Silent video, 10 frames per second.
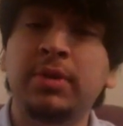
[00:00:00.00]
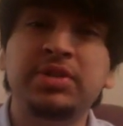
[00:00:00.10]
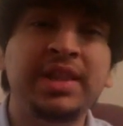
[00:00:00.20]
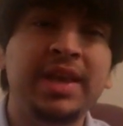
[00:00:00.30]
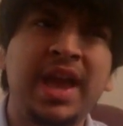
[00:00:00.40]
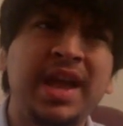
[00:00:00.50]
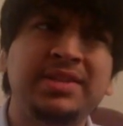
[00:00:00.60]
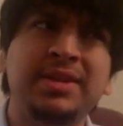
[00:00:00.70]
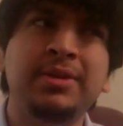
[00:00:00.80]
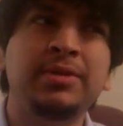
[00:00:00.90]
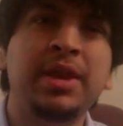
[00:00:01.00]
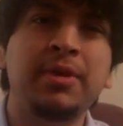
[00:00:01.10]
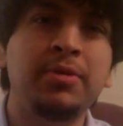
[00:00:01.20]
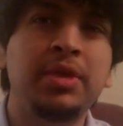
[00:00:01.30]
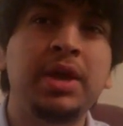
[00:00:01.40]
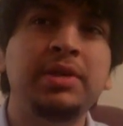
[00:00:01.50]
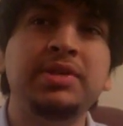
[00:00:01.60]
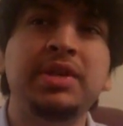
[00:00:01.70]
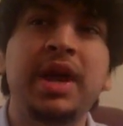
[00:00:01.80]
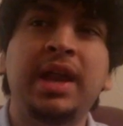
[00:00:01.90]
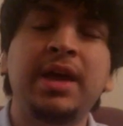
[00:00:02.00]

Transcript: I was asking, who the hell is that?